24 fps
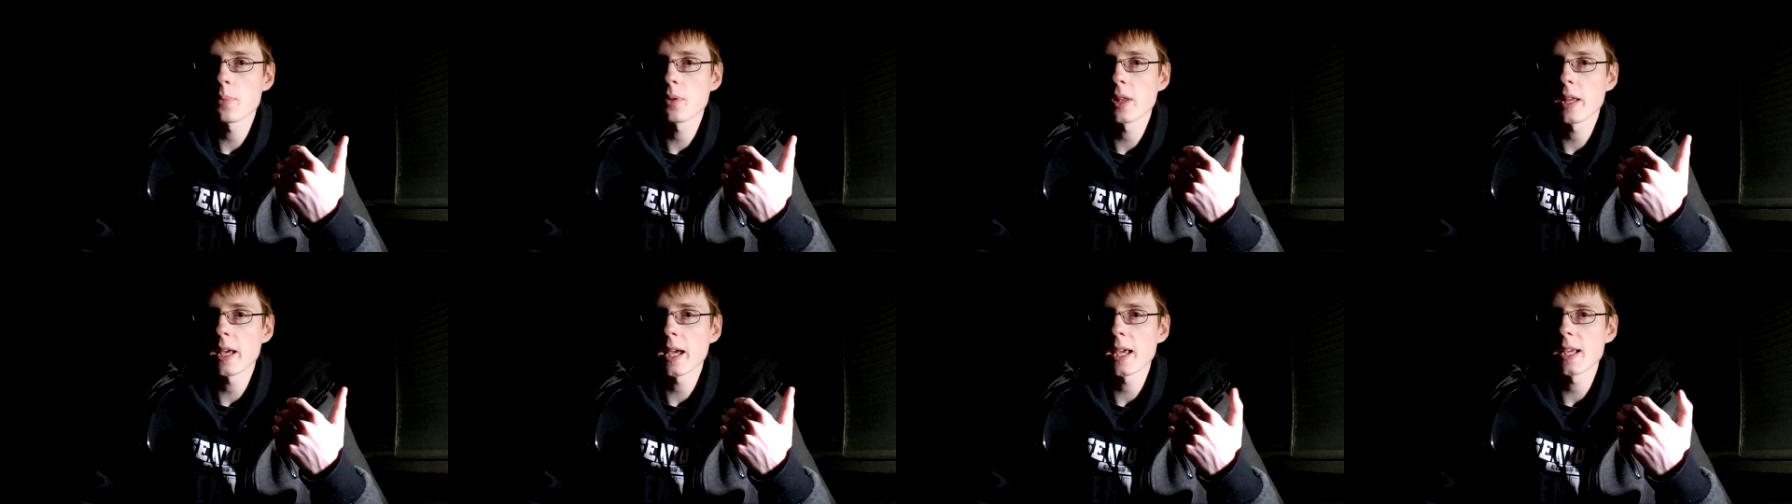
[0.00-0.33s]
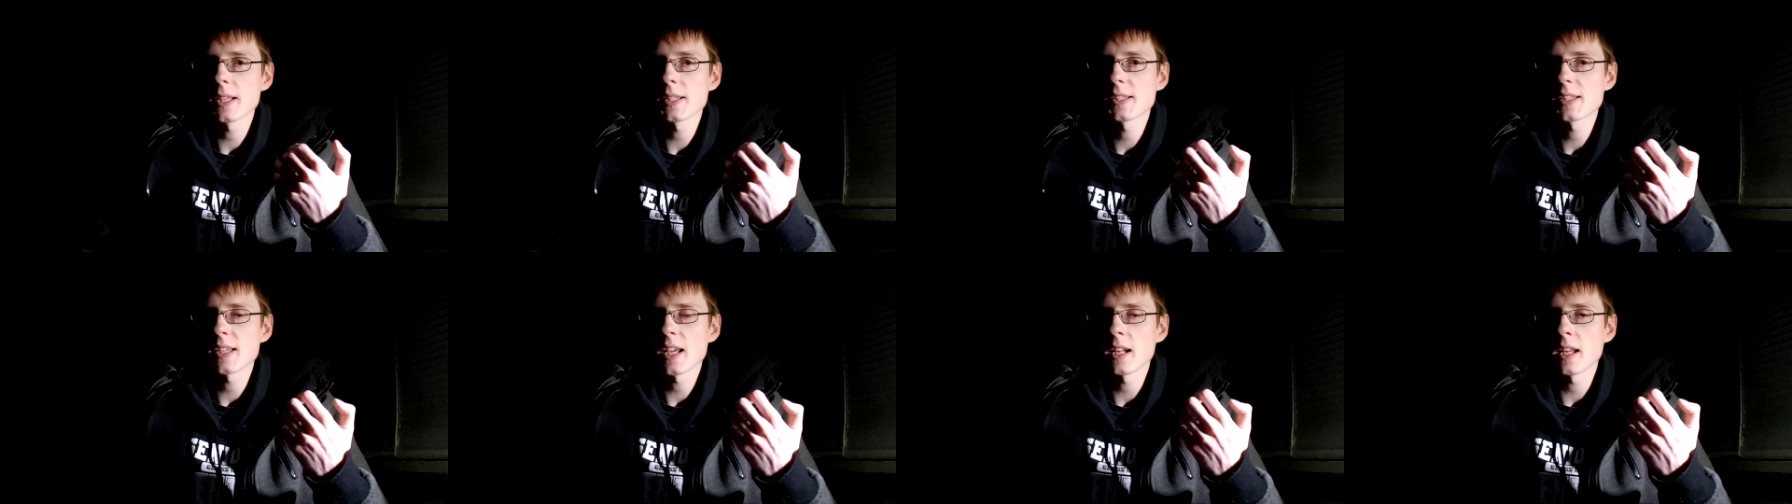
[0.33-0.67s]

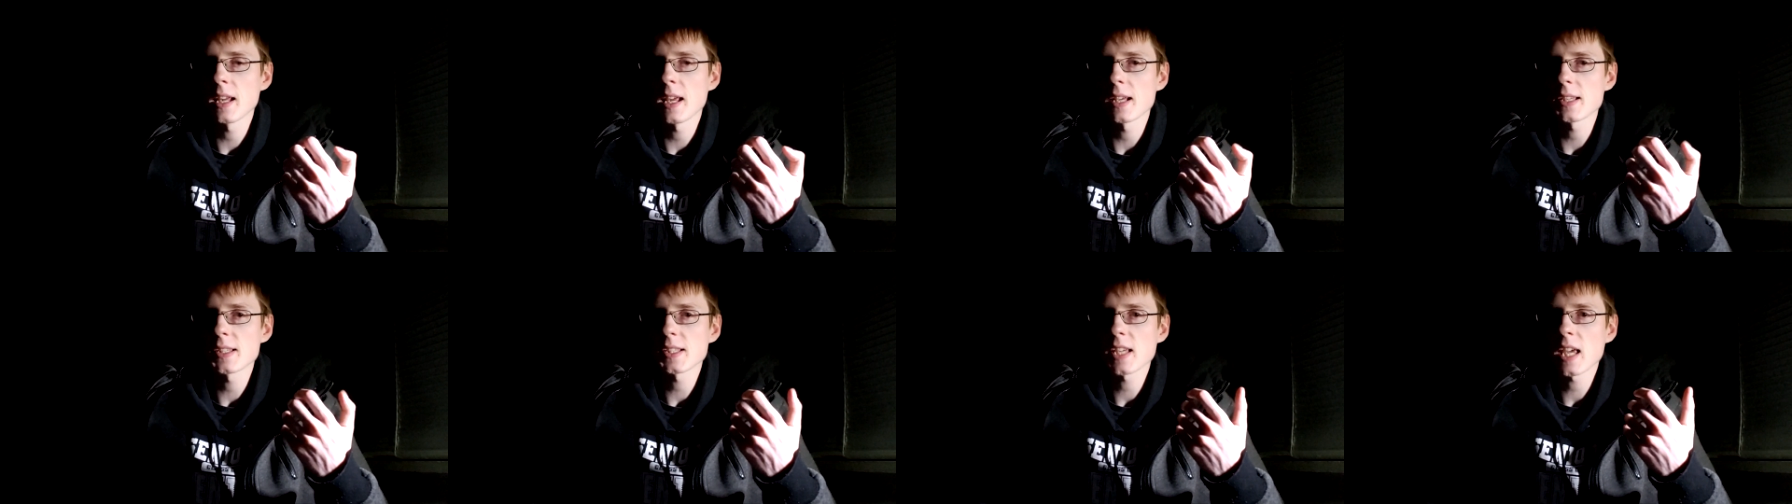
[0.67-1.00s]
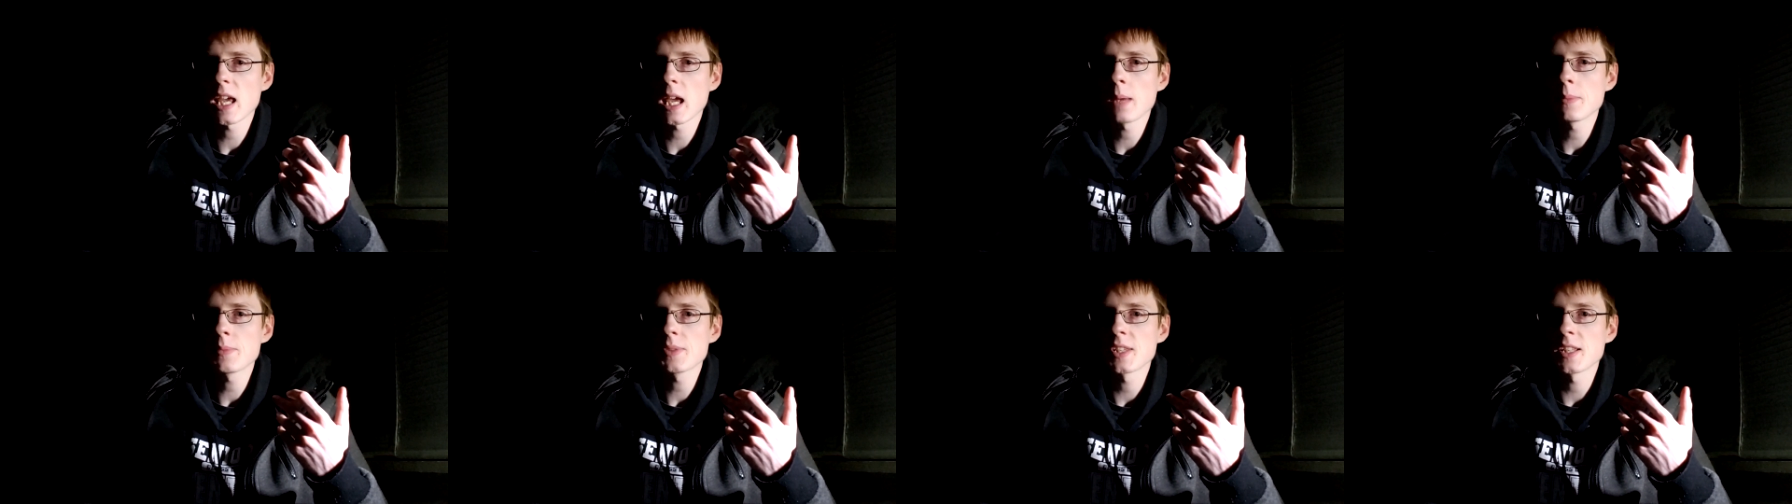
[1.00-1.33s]
plays NES
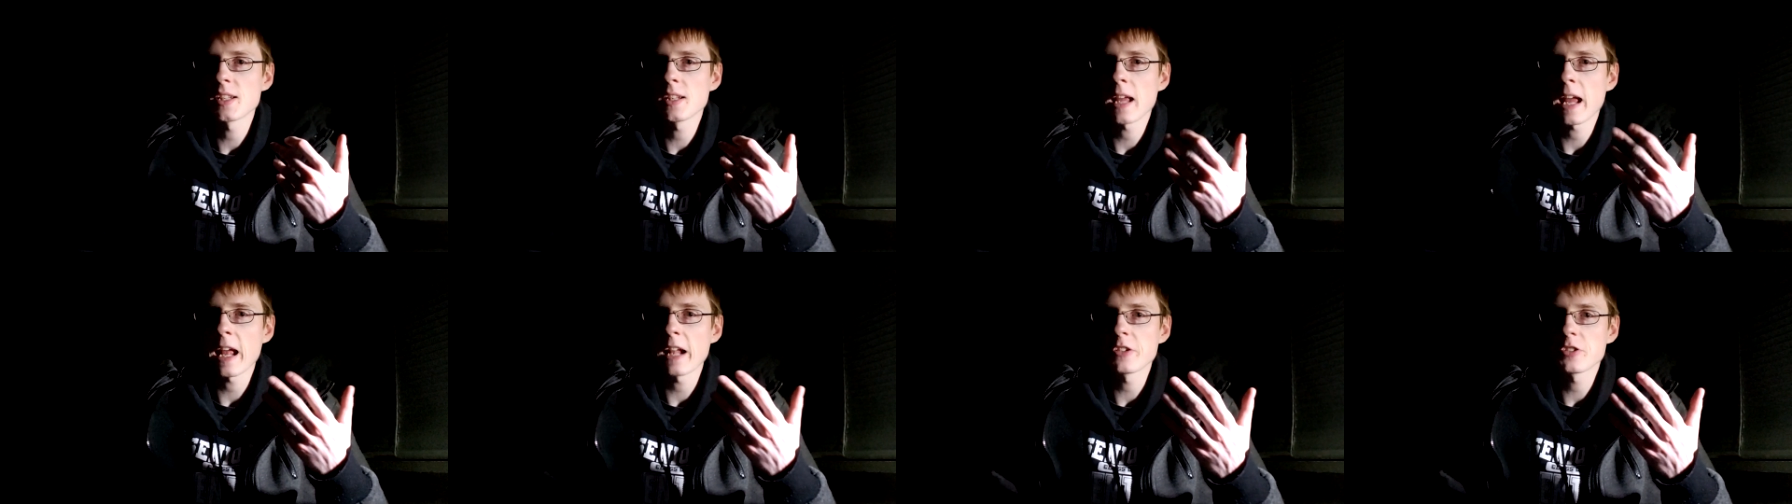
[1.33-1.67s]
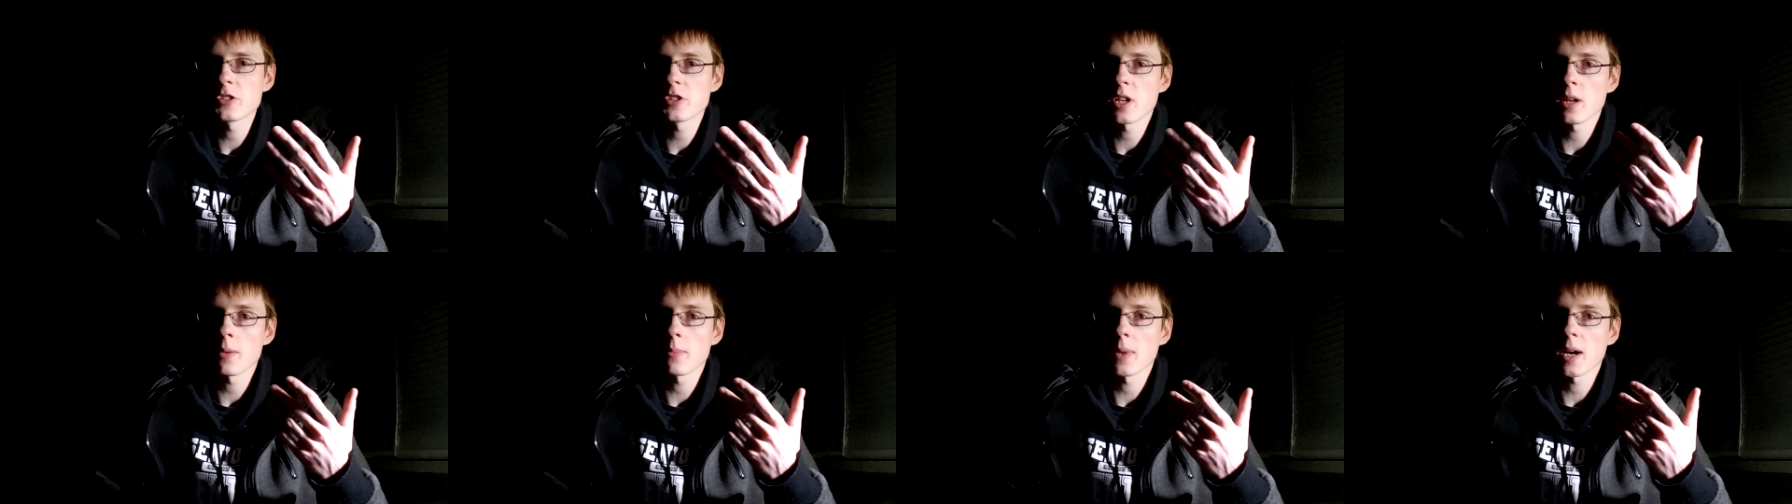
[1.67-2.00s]
games in
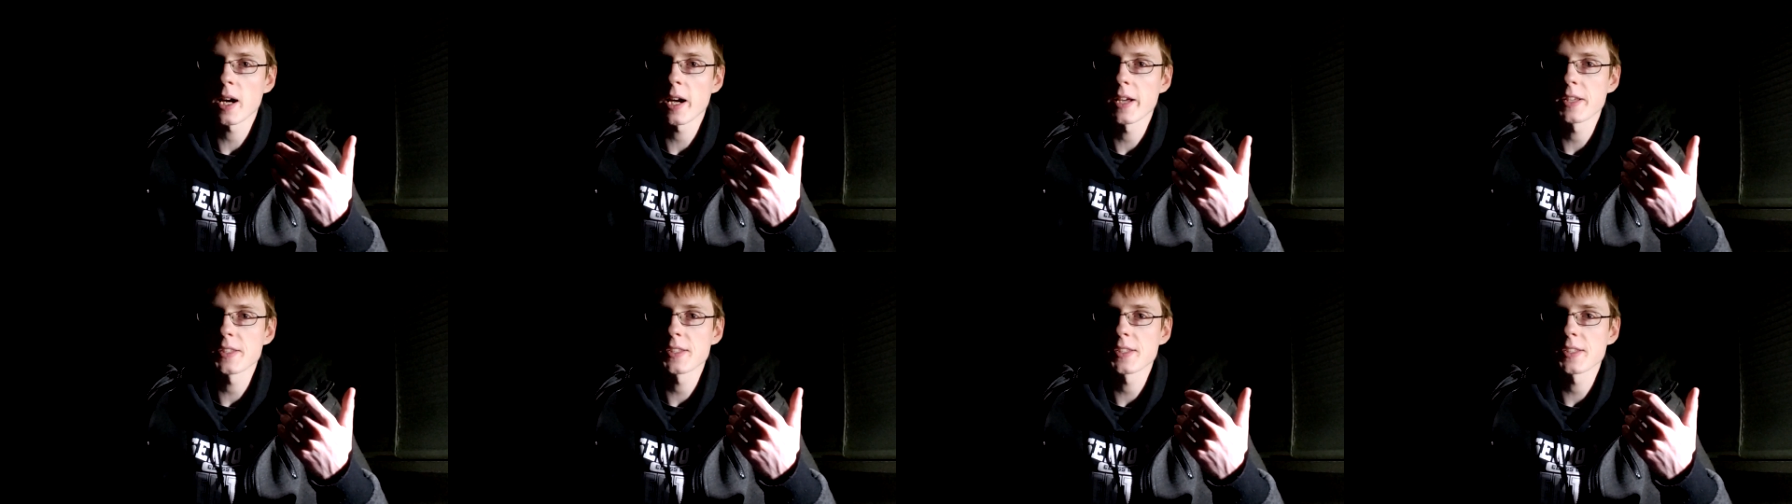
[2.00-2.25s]
HDMI.